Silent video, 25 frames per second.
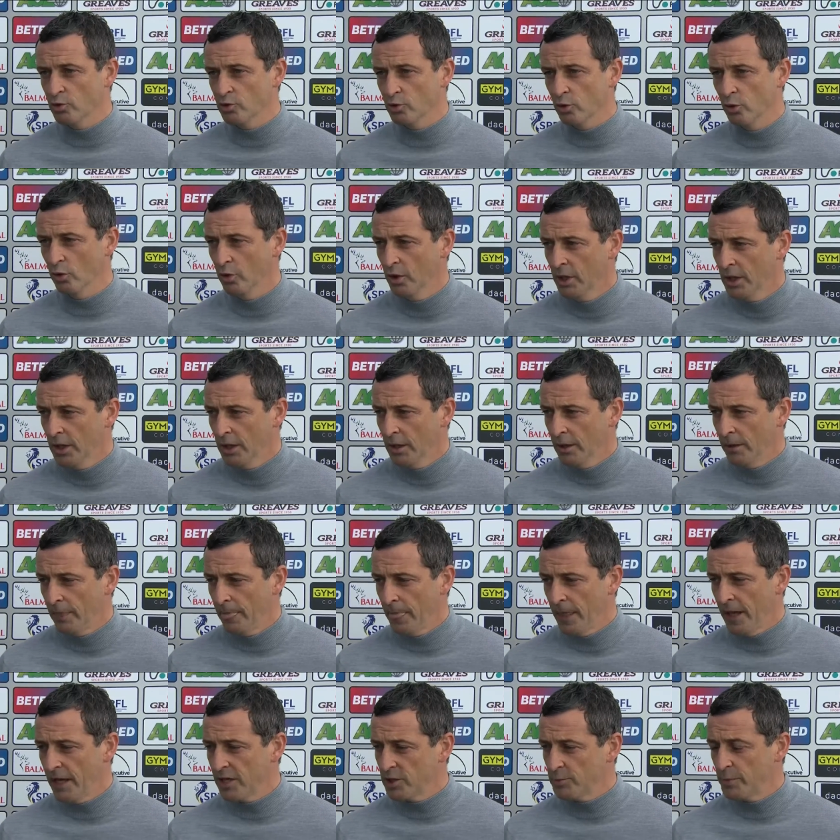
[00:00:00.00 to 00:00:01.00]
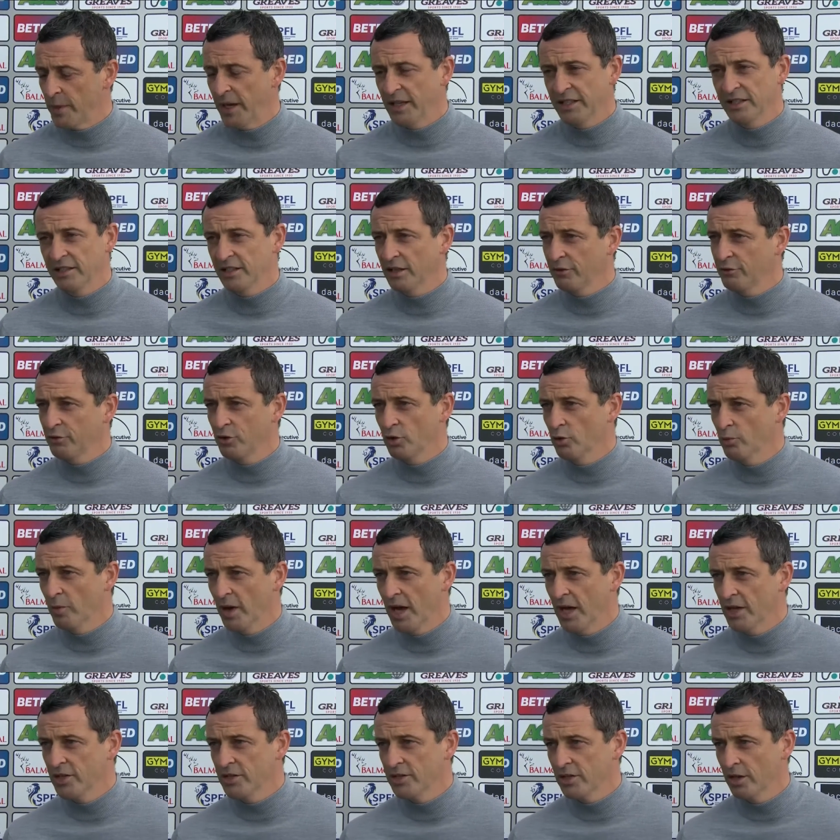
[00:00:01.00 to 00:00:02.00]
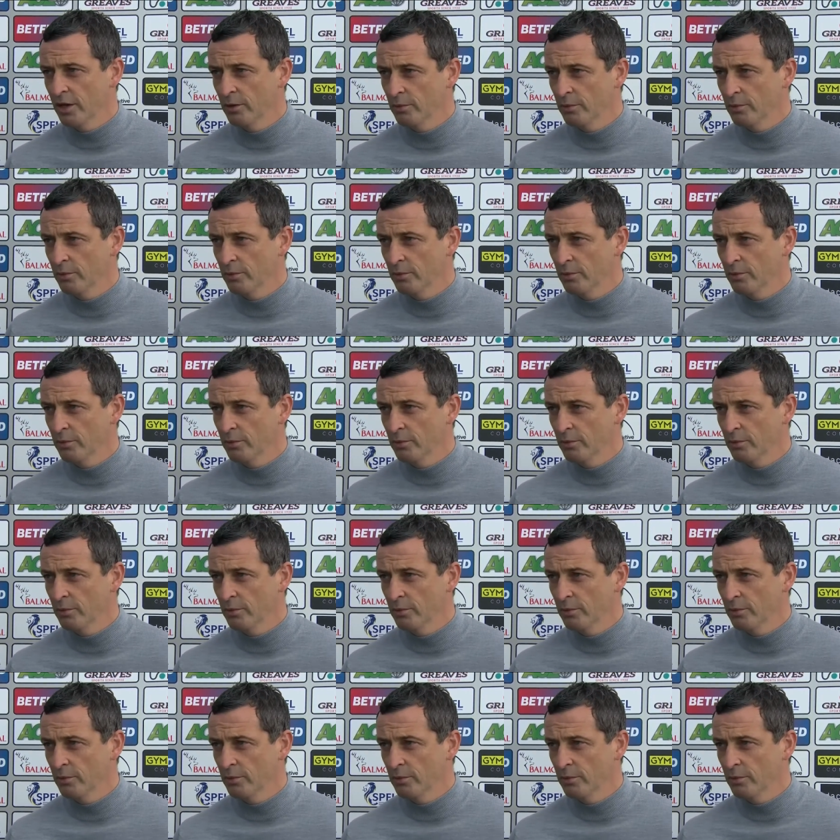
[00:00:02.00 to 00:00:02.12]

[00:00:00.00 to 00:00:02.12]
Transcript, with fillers: So I expect a difficult match.